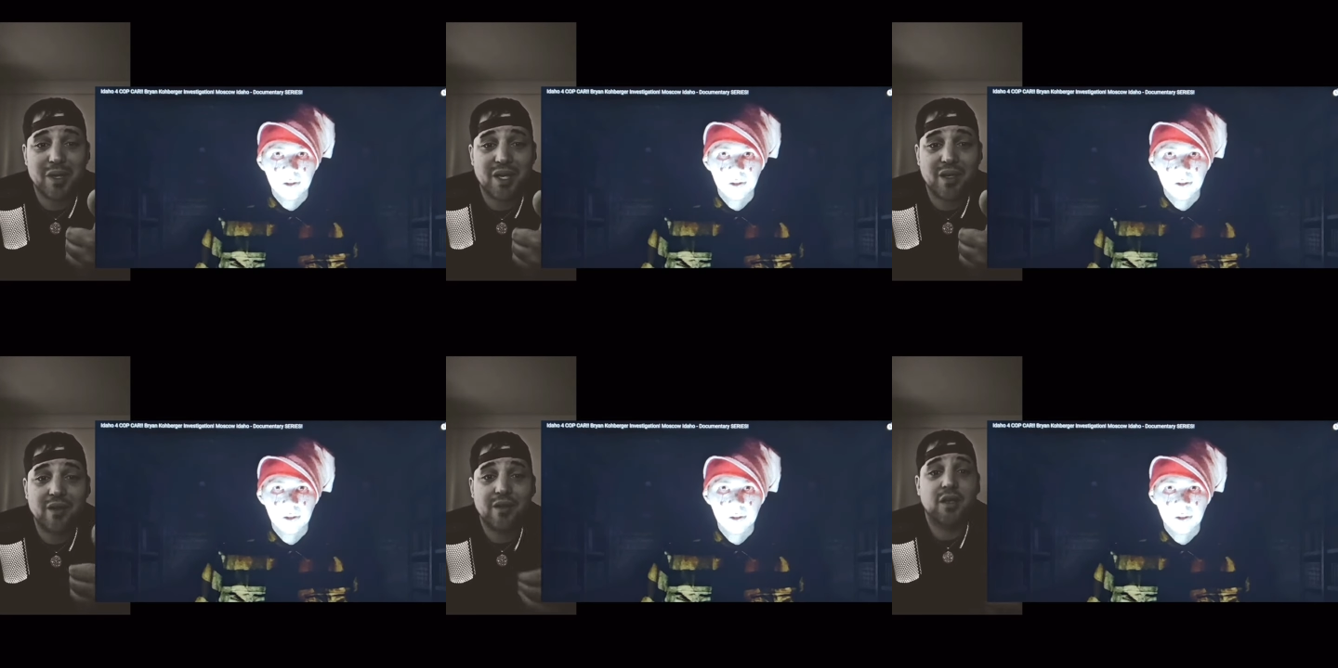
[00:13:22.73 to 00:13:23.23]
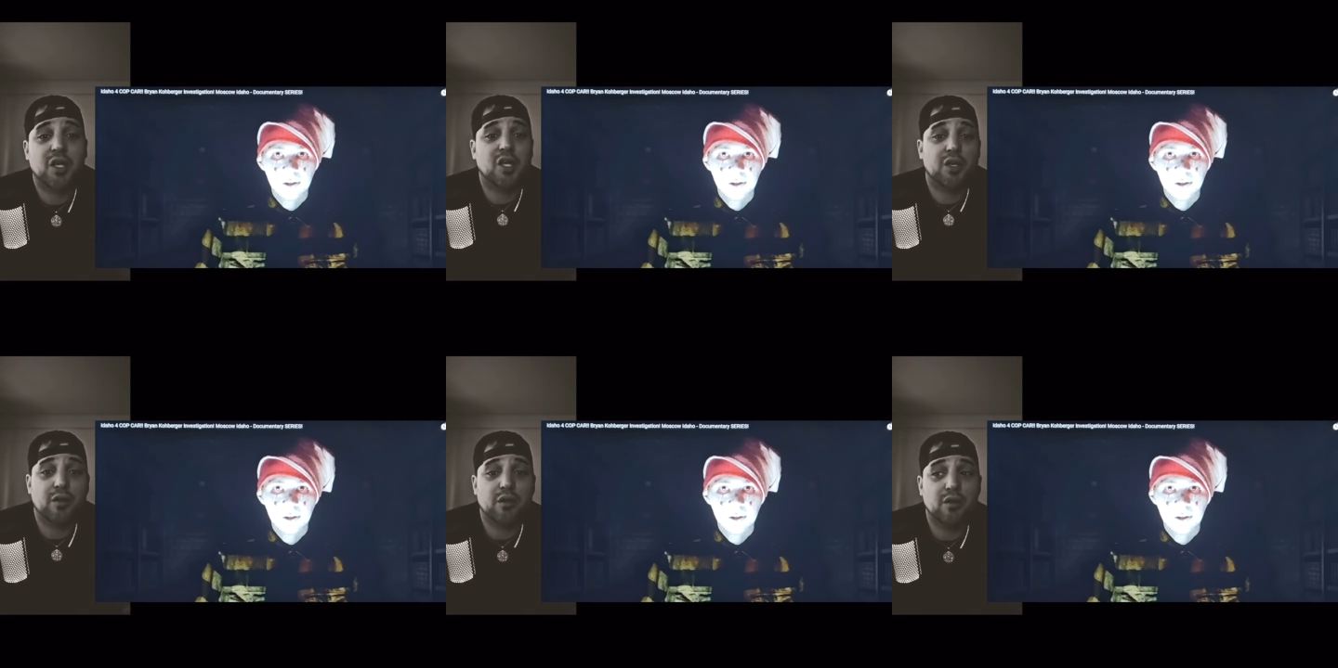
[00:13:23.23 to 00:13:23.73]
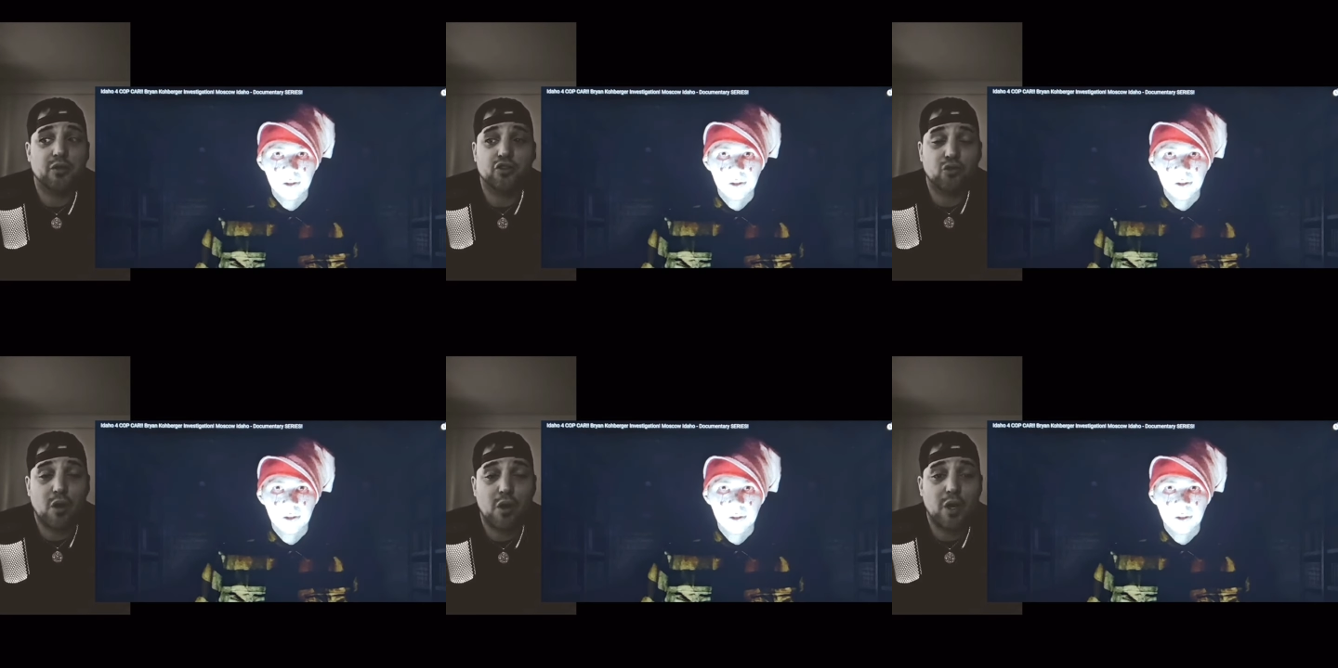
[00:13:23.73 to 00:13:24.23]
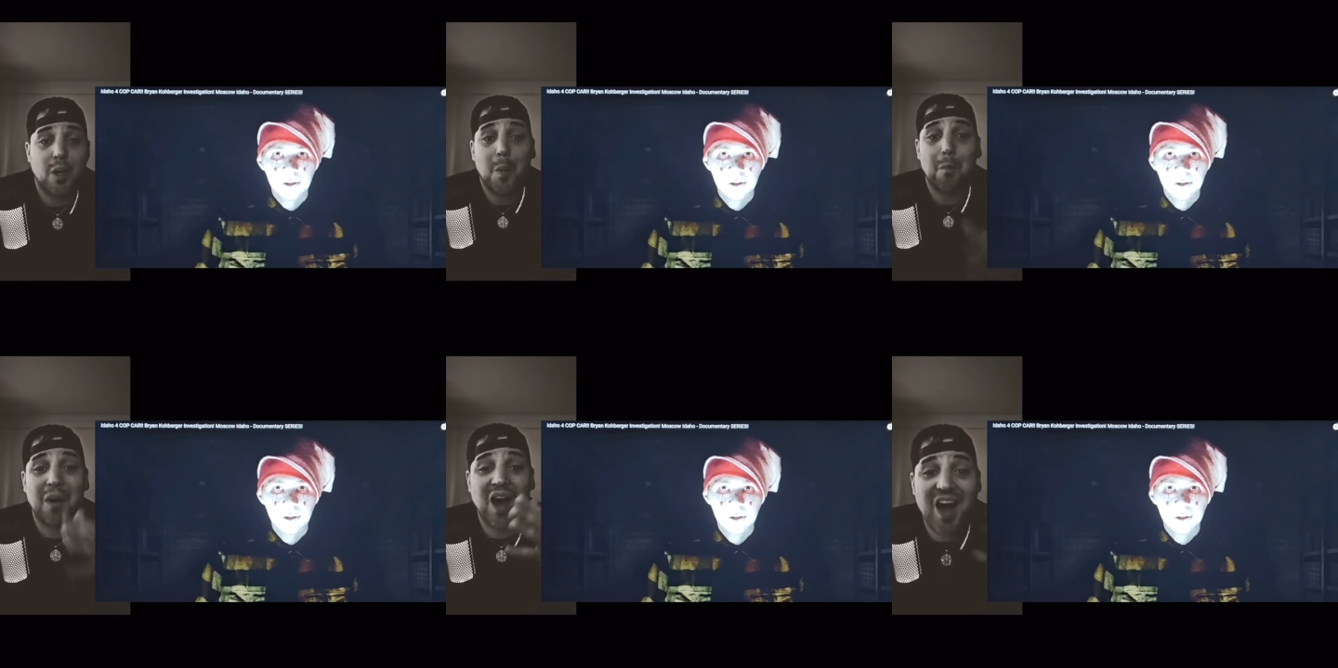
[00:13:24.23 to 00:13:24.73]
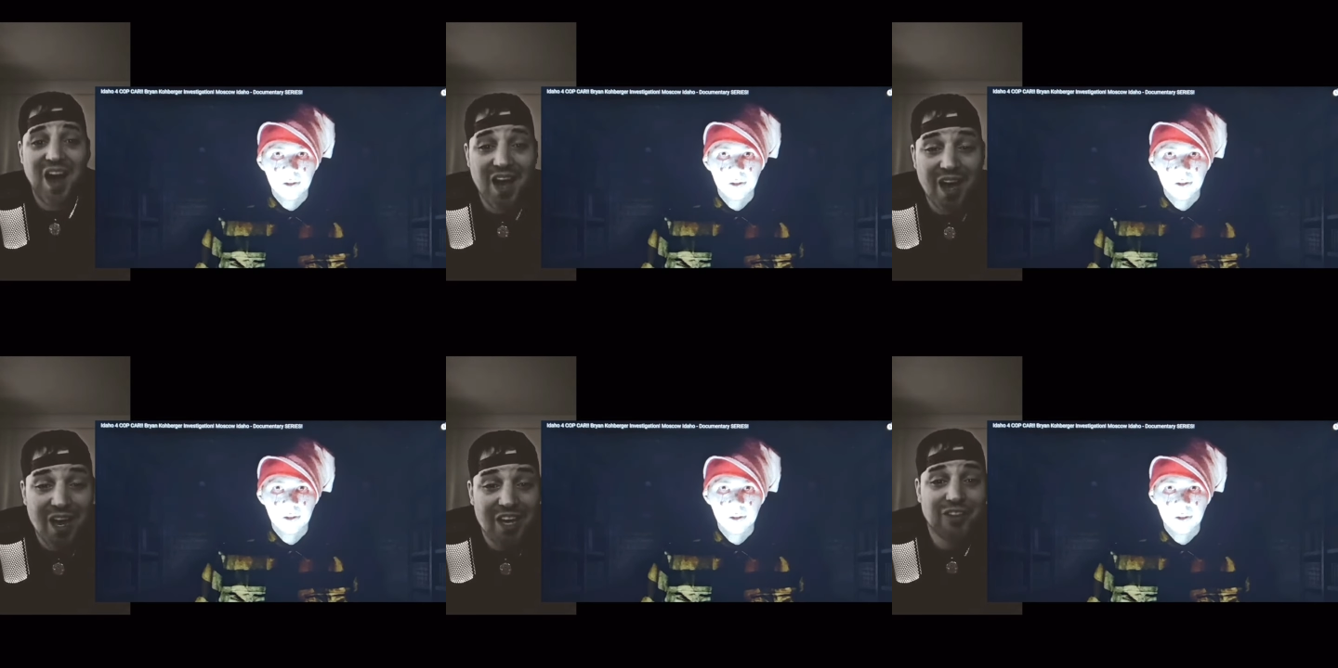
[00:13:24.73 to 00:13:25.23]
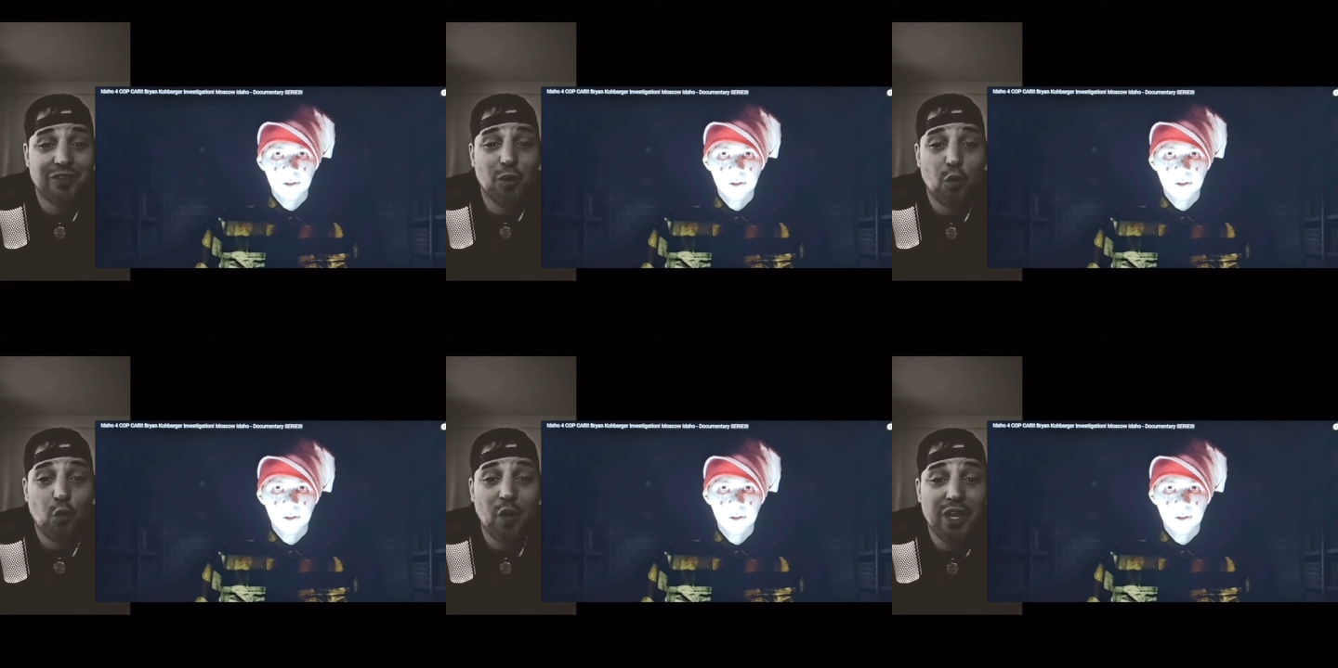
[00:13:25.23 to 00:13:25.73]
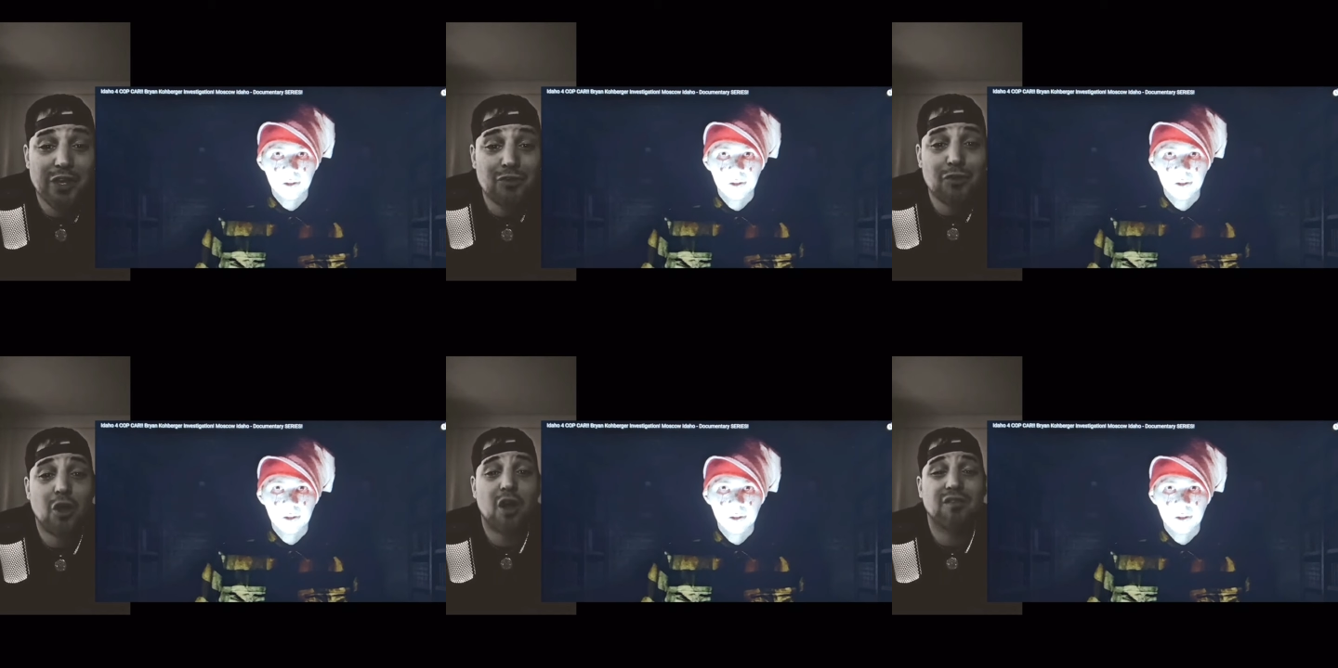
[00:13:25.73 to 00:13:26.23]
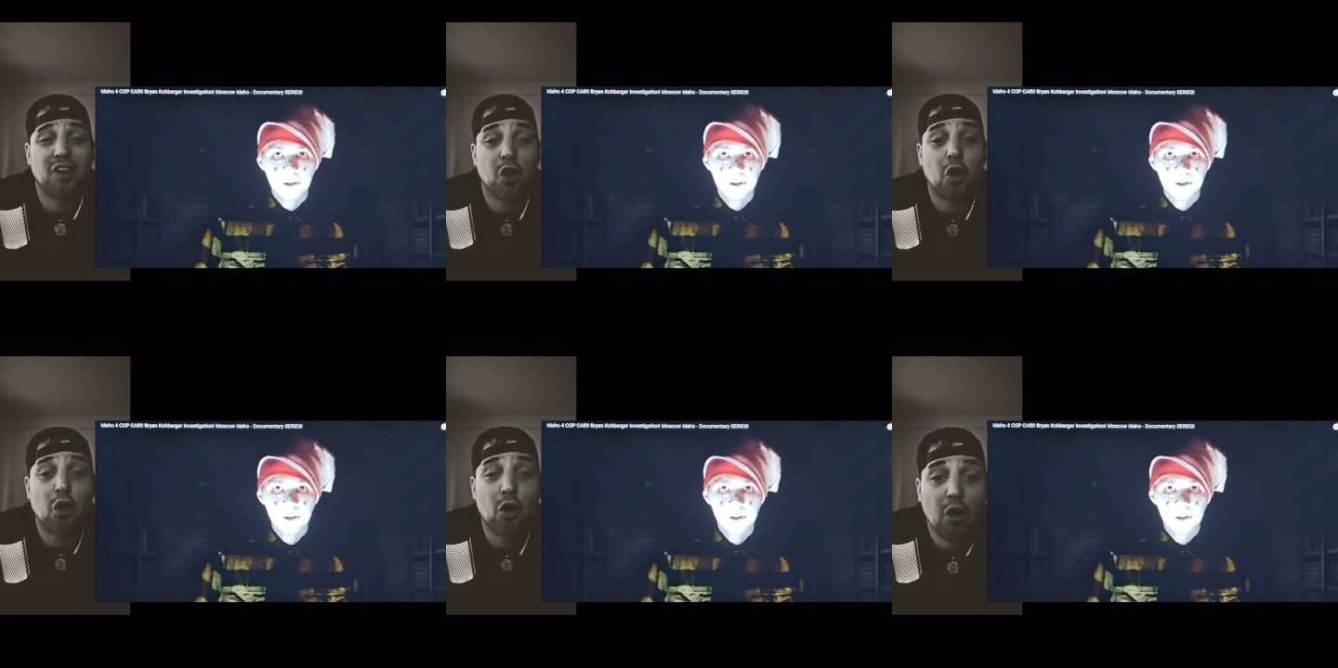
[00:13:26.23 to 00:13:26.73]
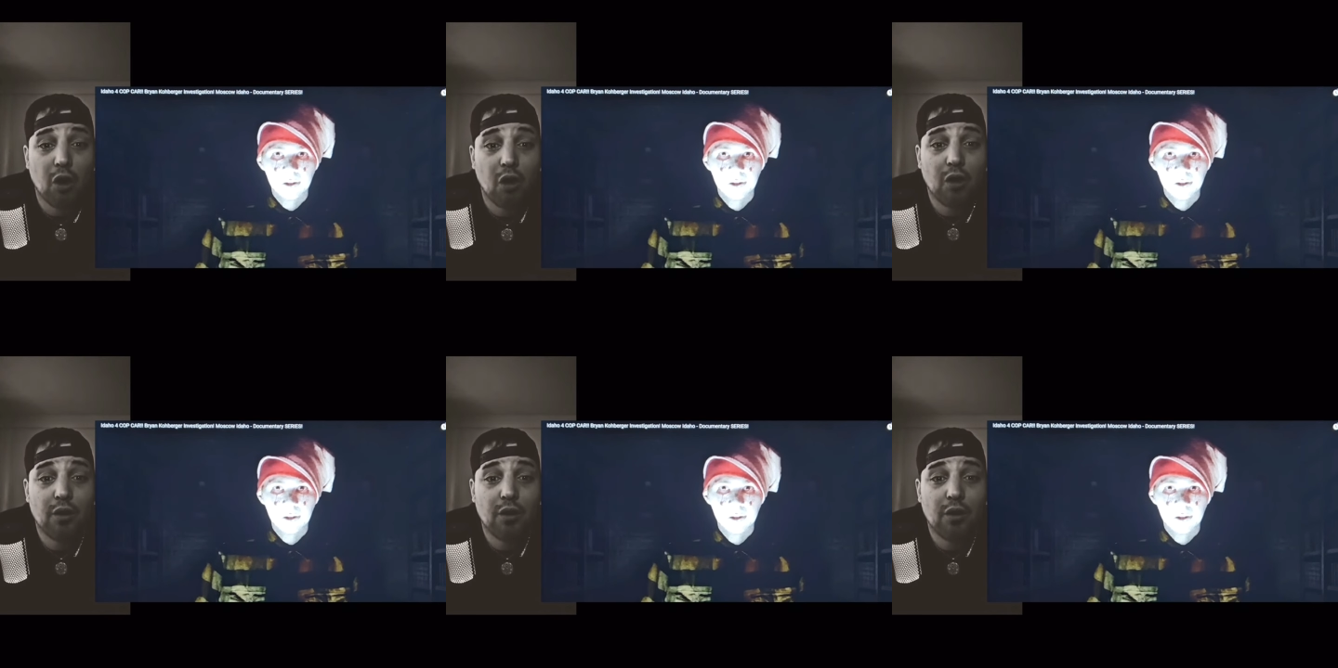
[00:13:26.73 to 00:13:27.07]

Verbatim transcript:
Speaker 1: being drunk behind the wheel of a car.